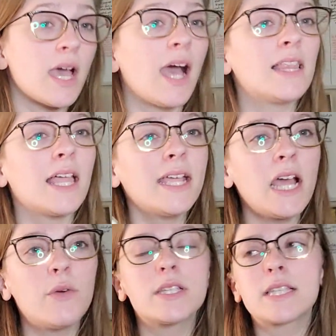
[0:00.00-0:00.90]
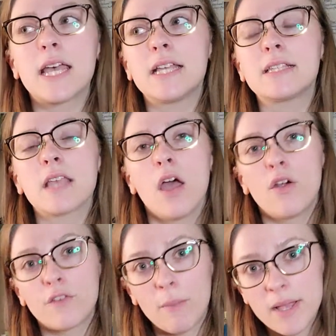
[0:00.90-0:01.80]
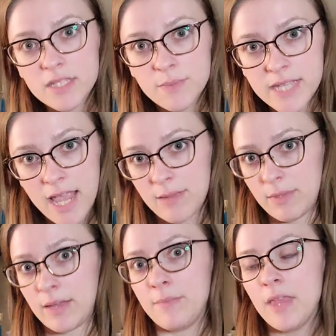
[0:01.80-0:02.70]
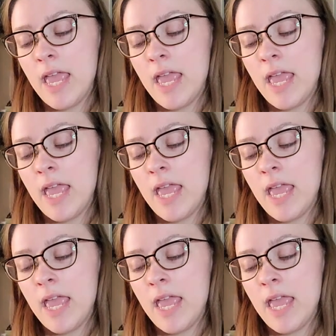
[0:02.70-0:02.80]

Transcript: I like how it says from Mesopotamia.